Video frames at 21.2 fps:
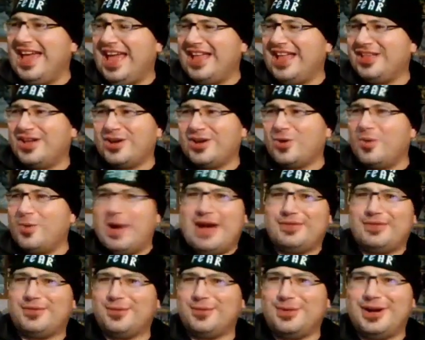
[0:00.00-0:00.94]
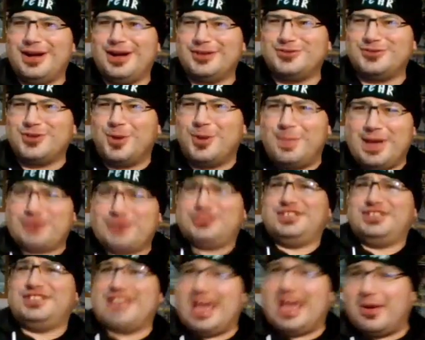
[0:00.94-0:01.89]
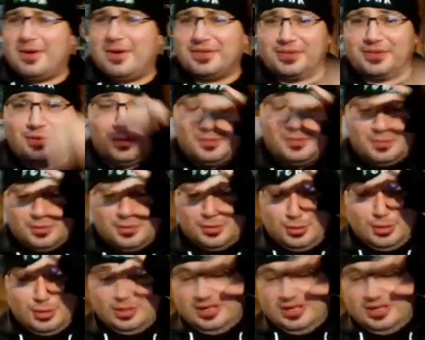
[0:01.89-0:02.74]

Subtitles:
and go after Joe Pesci's character.